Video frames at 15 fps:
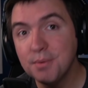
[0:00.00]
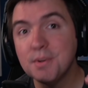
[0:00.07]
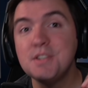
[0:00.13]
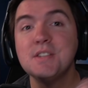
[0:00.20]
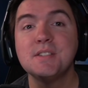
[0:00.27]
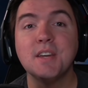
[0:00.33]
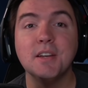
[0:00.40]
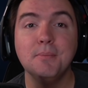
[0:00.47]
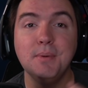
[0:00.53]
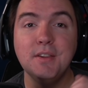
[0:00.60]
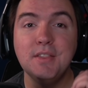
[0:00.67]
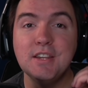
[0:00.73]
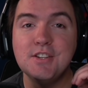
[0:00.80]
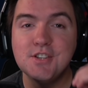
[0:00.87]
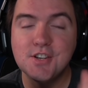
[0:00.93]
which is going to be
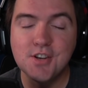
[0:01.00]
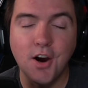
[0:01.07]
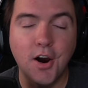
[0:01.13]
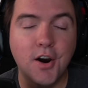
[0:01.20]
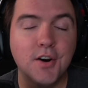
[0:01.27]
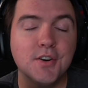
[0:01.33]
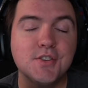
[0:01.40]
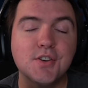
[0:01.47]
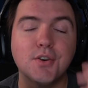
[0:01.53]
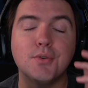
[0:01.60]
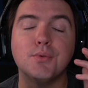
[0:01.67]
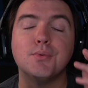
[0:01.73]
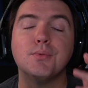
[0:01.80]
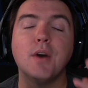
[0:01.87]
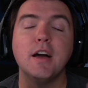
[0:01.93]
the Charge
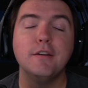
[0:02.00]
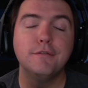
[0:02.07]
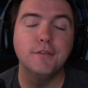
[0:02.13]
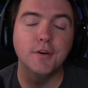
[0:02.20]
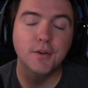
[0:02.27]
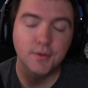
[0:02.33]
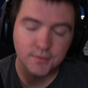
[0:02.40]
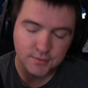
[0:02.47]
Rifle.